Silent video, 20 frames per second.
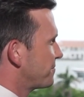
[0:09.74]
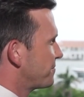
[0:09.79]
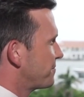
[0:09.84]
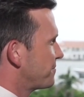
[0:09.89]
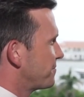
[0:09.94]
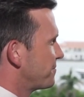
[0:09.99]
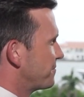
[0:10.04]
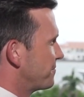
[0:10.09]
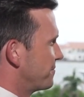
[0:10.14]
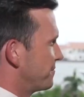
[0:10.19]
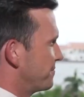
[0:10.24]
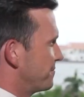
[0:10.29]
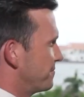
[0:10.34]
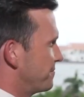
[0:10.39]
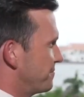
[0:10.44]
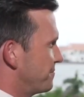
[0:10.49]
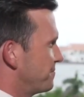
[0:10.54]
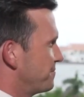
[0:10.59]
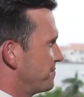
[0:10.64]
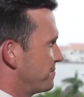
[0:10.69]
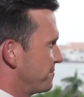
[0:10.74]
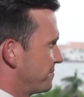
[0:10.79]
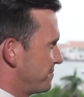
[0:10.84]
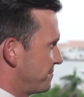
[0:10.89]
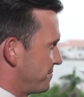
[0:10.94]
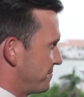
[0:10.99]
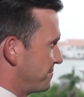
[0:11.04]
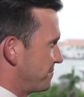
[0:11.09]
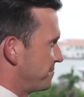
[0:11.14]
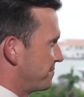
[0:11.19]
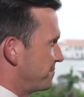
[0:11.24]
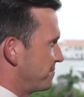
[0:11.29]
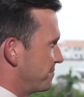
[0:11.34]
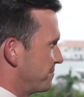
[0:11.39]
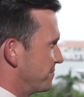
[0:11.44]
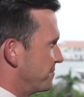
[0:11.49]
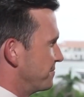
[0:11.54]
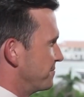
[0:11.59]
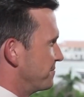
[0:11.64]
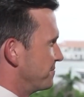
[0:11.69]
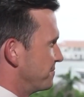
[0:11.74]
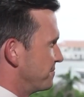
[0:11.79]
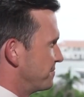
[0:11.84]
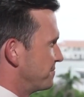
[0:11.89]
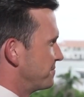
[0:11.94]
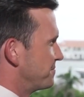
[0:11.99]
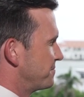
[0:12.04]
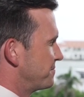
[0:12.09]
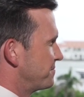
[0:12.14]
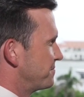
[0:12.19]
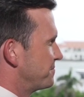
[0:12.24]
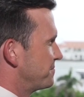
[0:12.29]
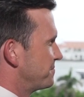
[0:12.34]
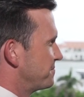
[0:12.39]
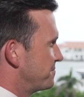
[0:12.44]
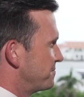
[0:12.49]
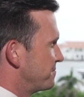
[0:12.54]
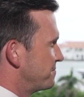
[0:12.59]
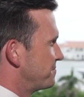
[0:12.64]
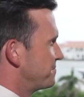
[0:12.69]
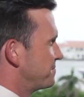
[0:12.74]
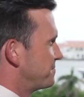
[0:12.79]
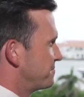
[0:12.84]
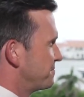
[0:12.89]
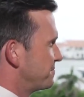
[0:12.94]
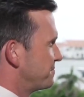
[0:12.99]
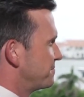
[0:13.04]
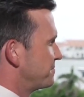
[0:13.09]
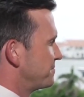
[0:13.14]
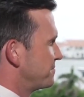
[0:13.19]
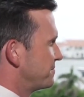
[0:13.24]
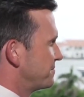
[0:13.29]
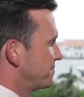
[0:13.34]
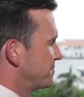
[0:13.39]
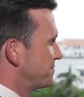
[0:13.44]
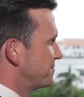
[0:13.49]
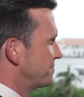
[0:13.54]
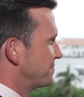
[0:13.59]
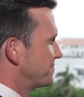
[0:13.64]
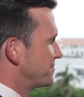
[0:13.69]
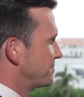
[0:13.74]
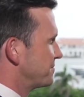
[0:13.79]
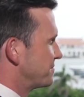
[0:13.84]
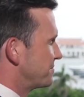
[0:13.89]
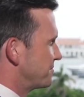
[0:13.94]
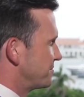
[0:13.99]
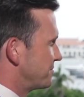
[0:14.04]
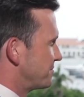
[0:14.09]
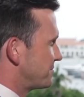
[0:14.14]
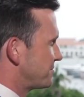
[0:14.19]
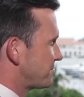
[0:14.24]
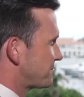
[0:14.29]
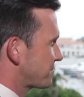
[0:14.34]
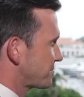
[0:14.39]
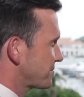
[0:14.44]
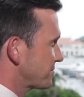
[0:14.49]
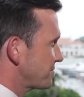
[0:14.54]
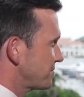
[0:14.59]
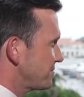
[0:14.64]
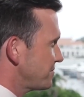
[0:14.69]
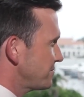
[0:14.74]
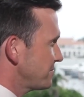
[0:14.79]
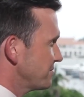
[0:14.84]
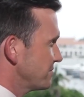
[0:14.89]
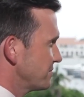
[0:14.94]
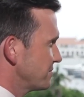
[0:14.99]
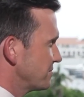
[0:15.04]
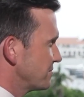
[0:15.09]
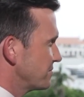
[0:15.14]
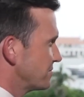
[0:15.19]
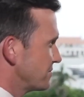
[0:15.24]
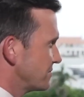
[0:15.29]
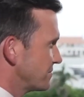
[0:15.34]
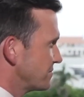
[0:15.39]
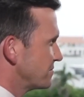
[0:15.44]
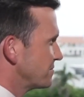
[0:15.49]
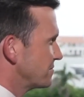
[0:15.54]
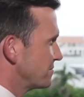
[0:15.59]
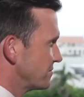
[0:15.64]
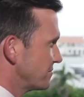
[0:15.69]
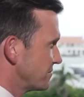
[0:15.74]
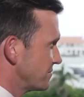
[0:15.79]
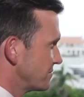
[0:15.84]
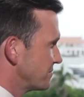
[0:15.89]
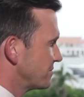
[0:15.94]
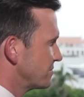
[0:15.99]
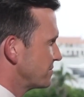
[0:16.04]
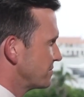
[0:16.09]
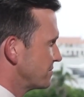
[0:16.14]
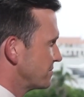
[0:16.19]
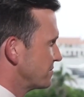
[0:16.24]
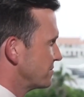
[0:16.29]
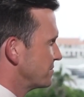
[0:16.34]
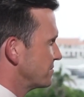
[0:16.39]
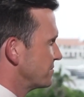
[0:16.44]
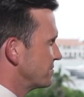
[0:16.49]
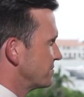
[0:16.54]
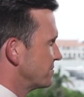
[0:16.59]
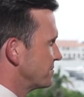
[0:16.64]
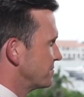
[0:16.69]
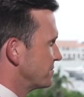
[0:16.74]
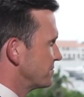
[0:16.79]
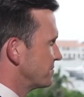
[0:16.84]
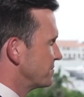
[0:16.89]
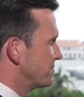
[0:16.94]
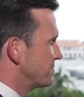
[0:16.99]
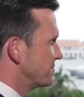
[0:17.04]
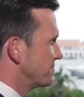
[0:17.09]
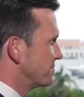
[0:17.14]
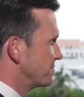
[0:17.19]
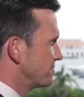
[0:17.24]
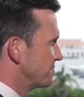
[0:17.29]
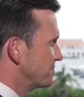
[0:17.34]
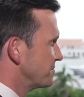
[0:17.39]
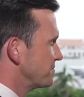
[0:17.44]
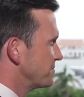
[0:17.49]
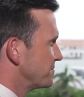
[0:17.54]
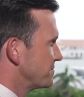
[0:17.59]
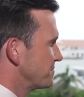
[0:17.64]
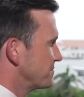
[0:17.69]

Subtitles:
This person isn't speaking.